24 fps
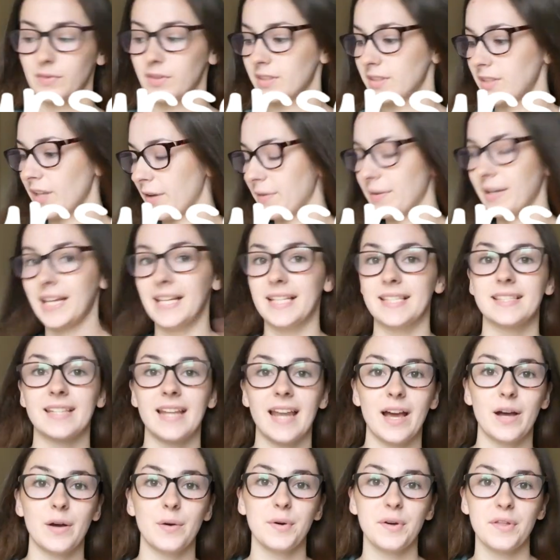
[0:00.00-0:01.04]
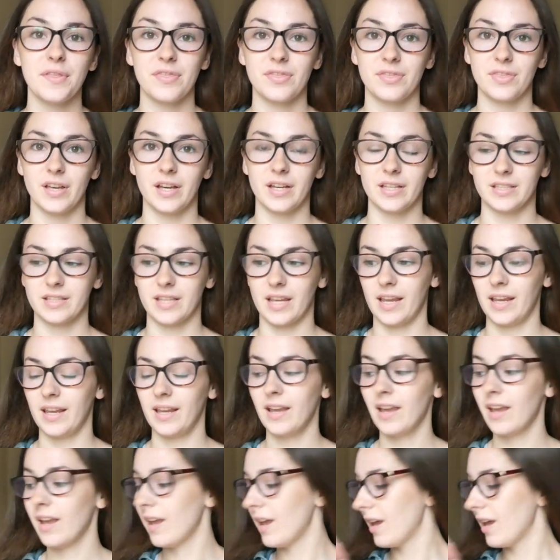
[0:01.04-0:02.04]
So it's now Thursday,